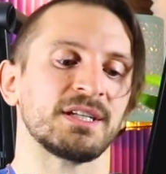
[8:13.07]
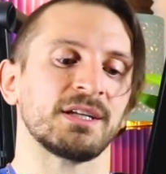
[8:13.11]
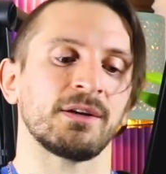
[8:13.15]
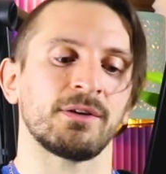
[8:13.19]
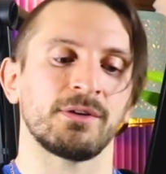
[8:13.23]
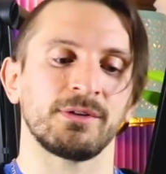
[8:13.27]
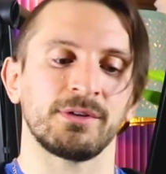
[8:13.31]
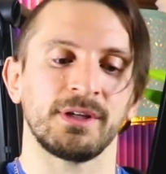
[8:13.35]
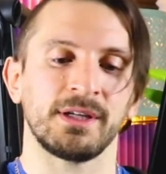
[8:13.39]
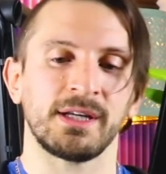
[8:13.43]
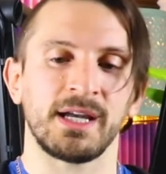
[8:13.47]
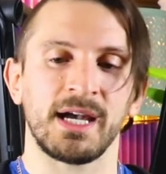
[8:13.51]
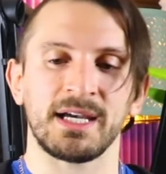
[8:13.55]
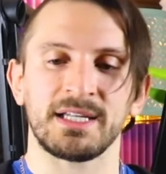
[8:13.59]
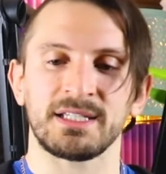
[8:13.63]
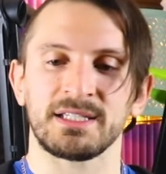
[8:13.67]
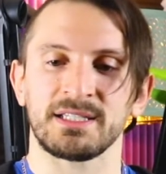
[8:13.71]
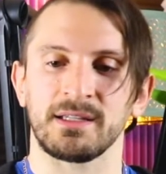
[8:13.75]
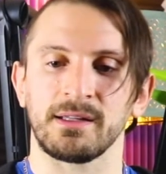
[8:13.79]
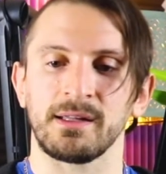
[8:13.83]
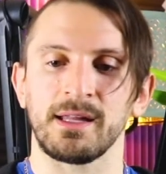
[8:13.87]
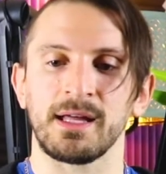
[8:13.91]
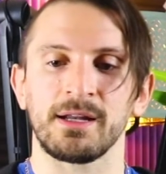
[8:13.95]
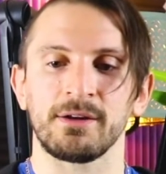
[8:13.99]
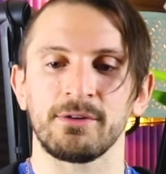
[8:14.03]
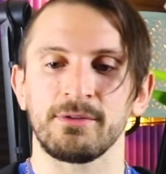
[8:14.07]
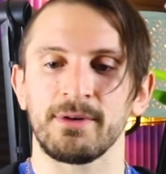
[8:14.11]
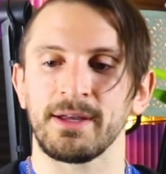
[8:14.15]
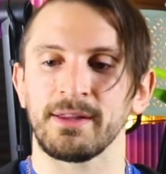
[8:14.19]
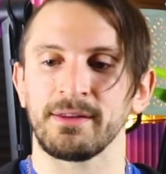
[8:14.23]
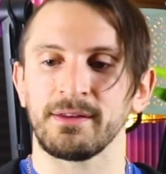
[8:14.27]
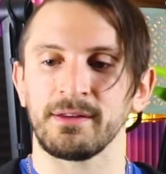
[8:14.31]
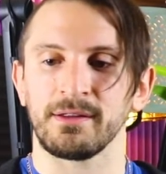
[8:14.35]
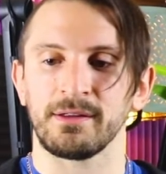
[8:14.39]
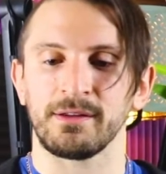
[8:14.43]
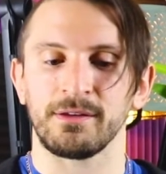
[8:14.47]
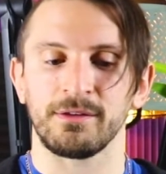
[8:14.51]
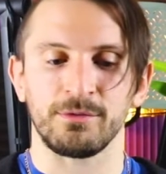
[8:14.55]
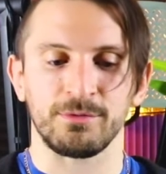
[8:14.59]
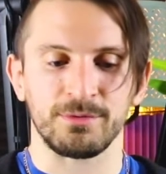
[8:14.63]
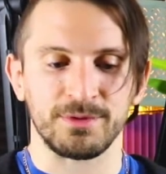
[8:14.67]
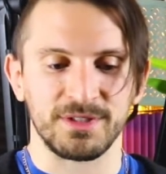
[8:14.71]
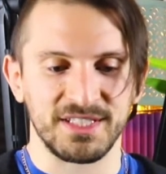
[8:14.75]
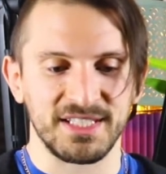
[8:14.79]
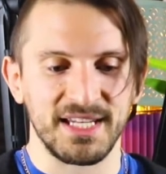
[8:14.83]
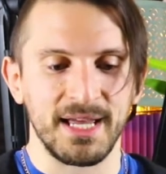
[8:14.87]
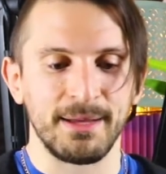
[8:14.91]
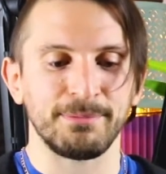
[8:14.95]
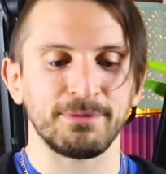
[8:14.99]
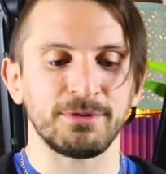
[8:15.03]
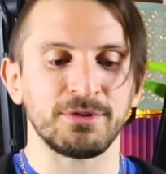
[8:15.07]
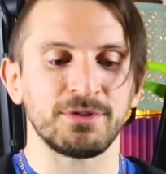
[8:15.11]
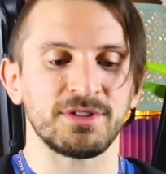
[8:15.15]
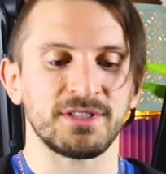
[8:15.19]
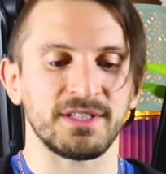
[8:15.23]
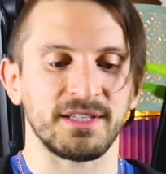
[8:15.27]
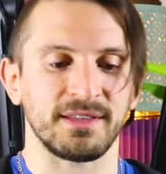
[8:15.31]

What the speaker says: you guys, a lot around the receptors,